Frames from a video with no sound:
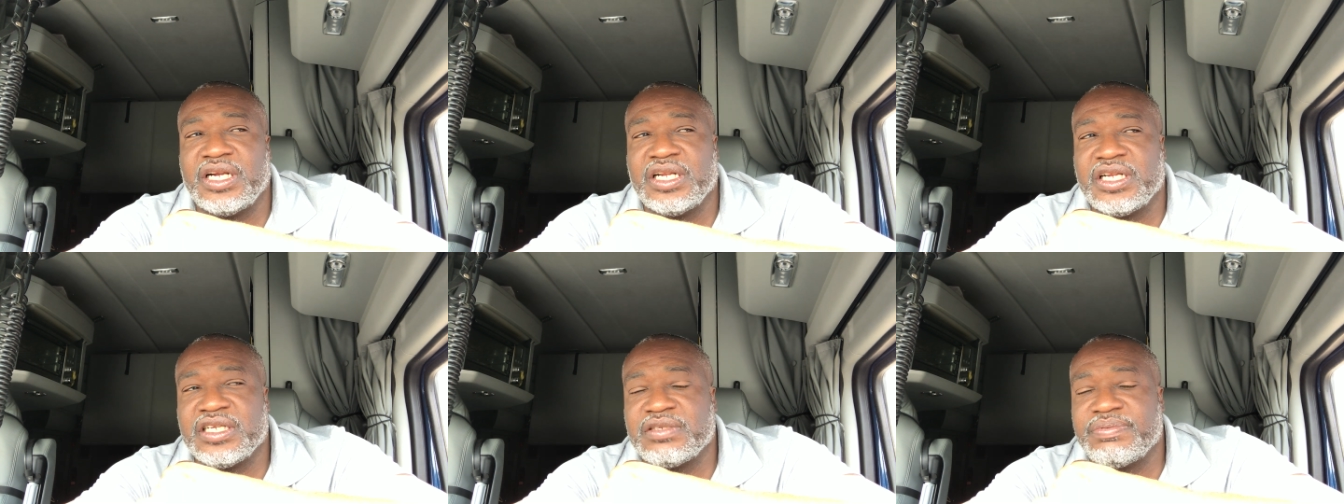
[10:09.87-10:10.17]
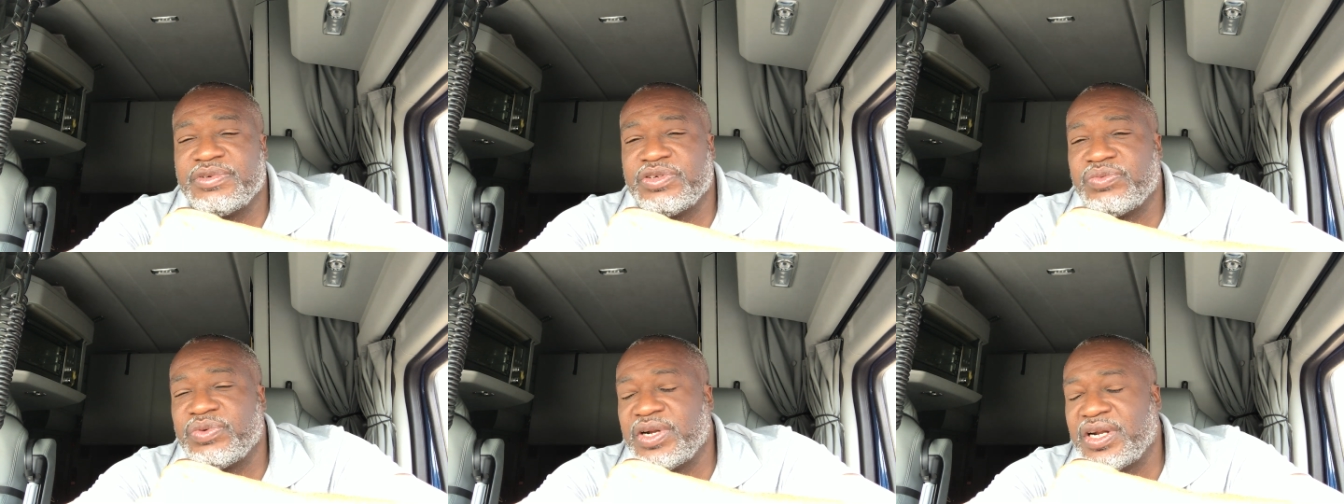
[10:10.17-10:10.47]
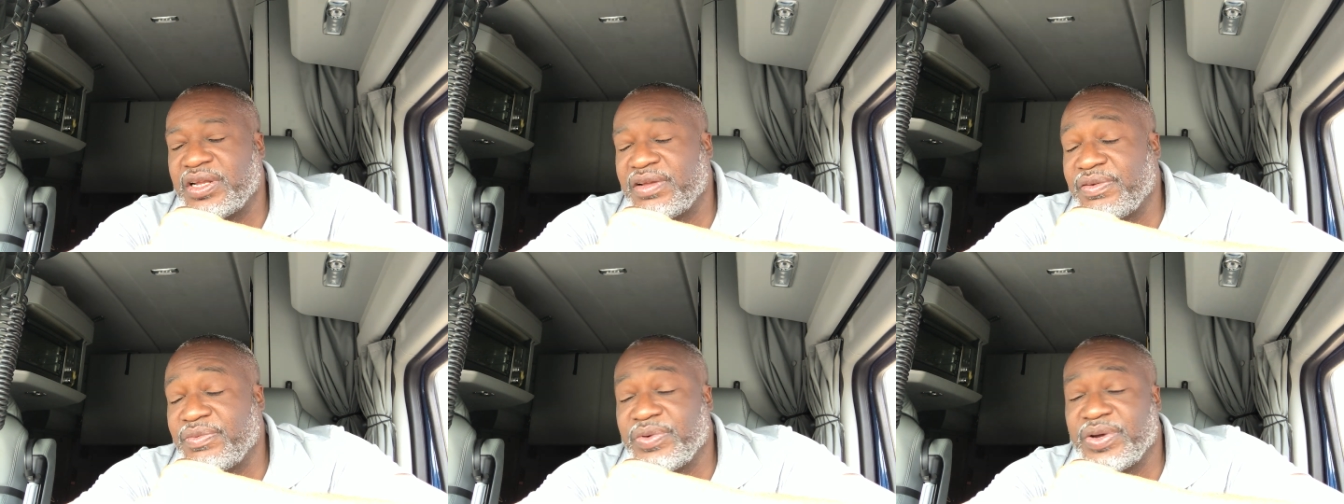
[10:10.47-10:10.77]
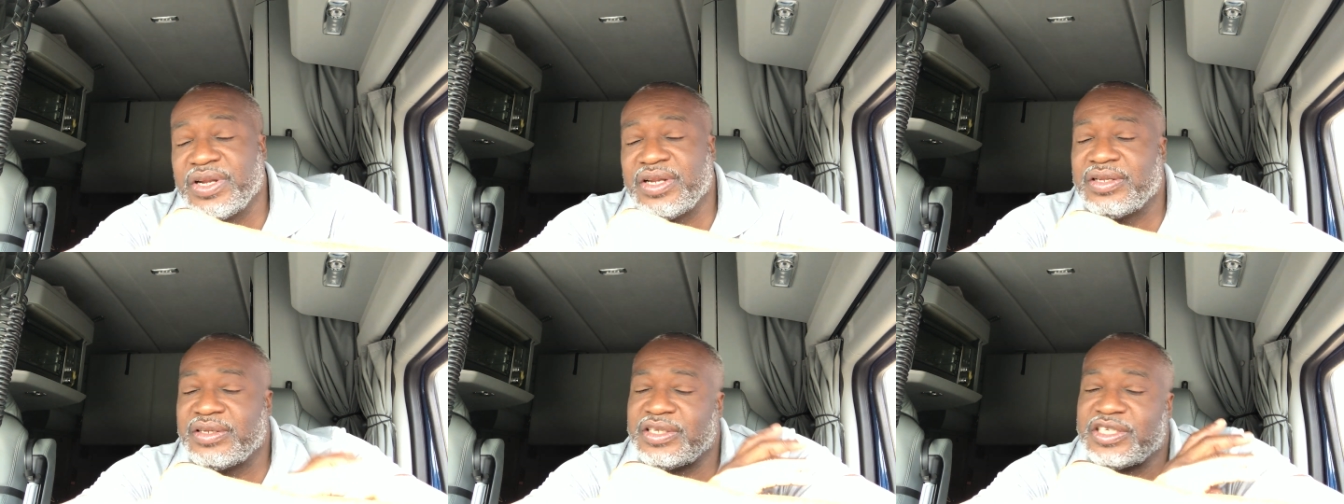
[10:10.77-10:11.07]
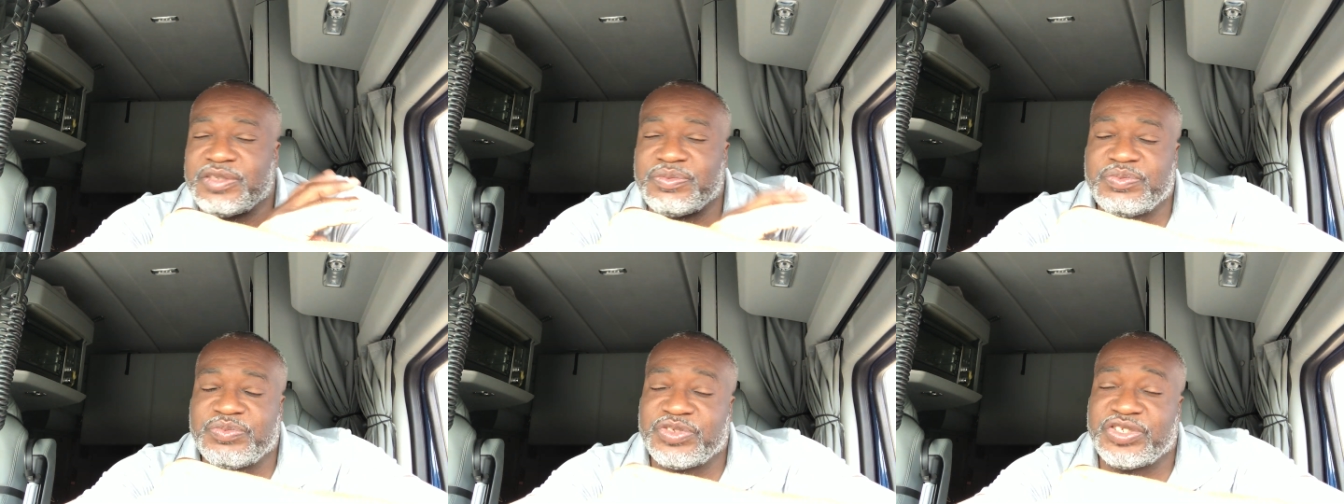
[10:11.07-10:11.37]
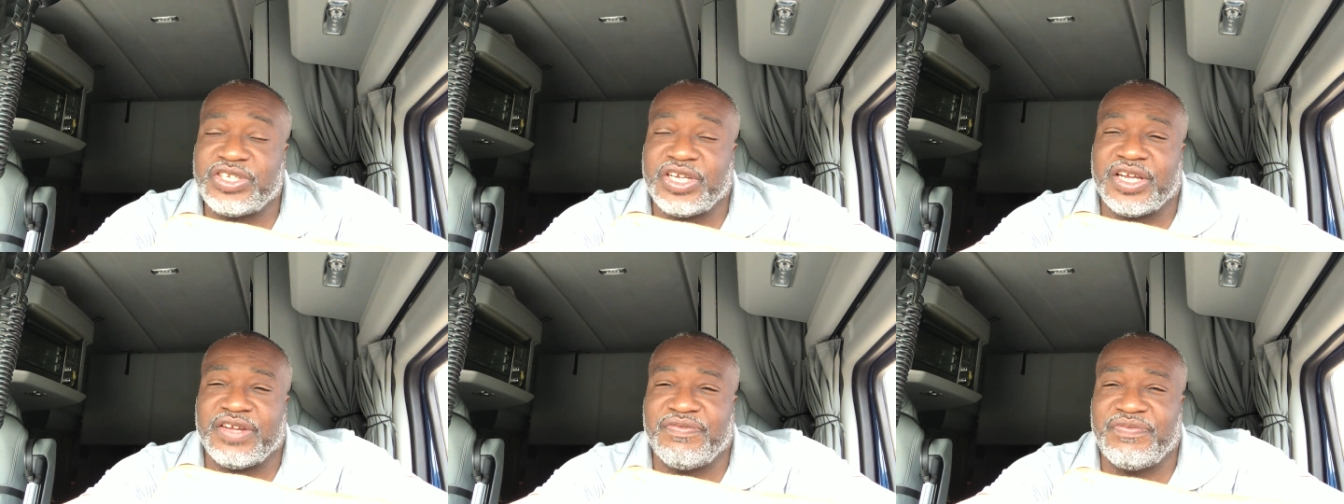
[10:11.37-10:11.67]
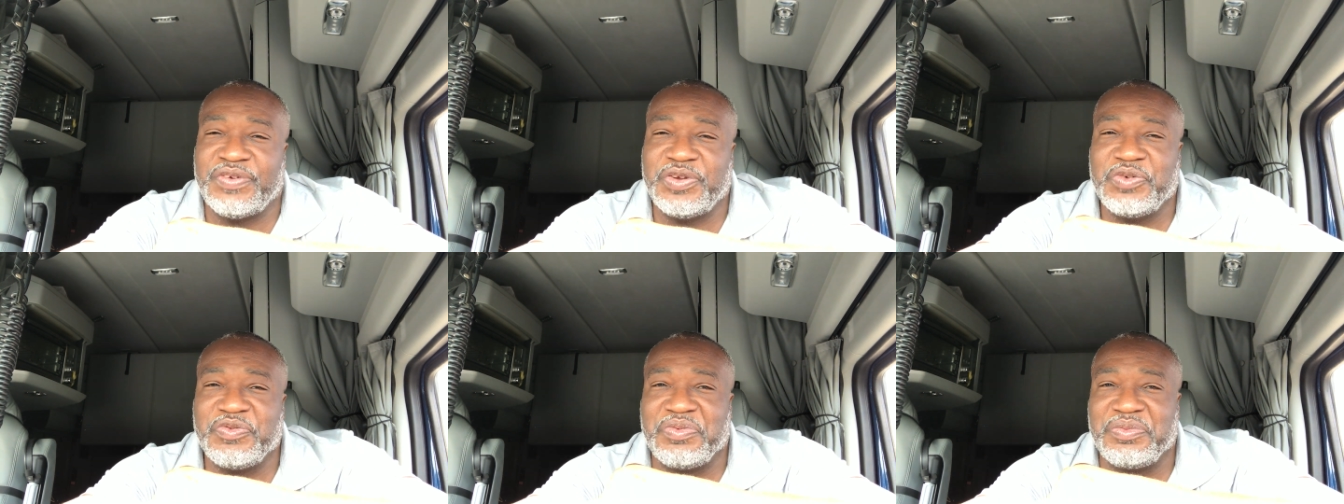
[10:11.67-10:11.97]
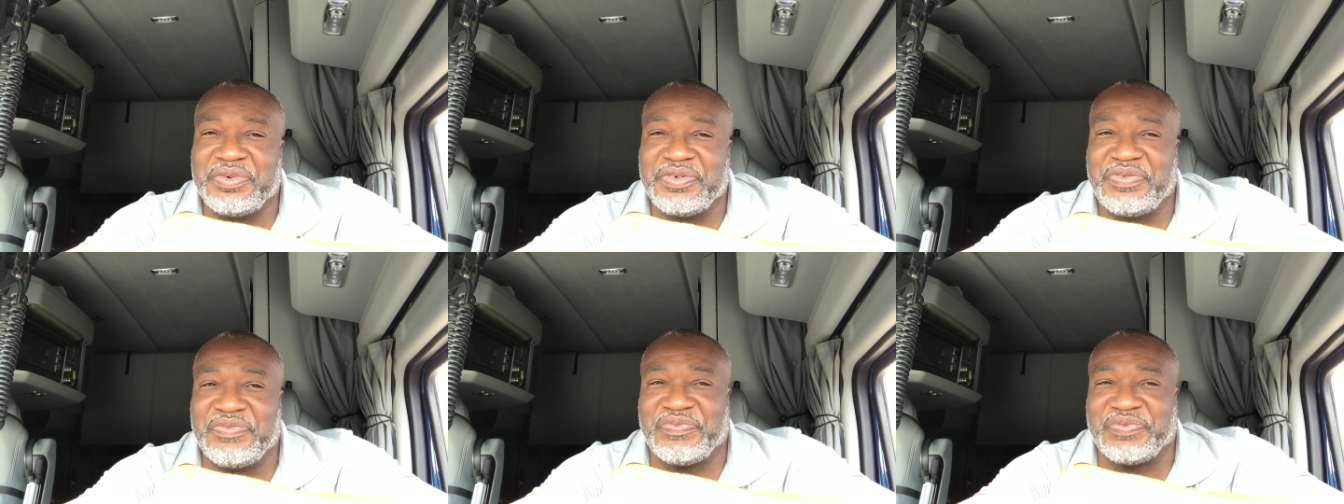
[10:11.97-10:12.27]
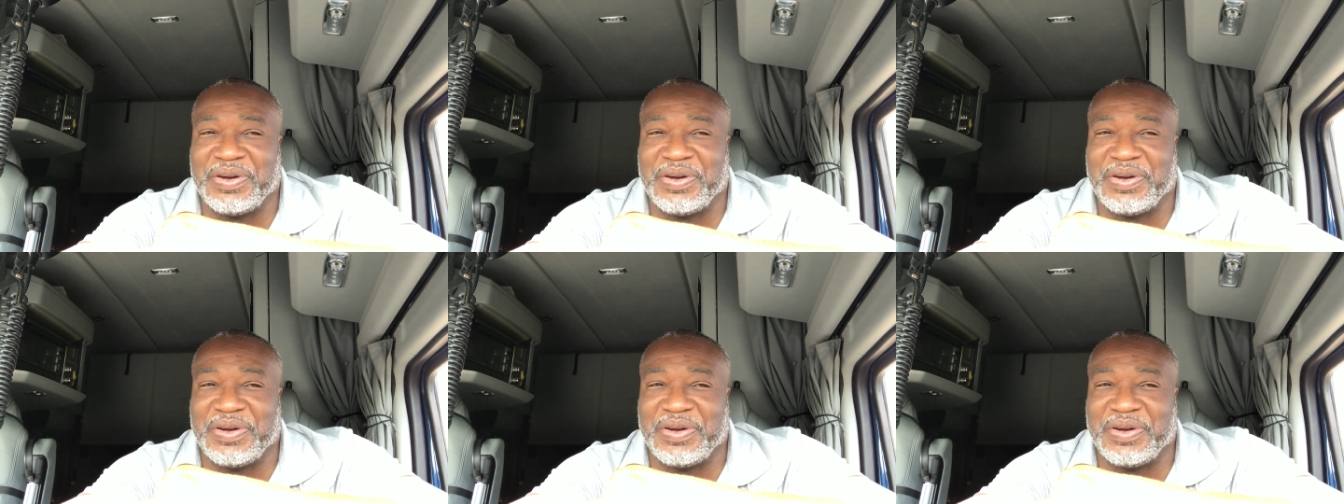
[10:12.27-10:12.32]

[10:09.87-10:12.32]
let this thing run out. Well, it's sucking fuel from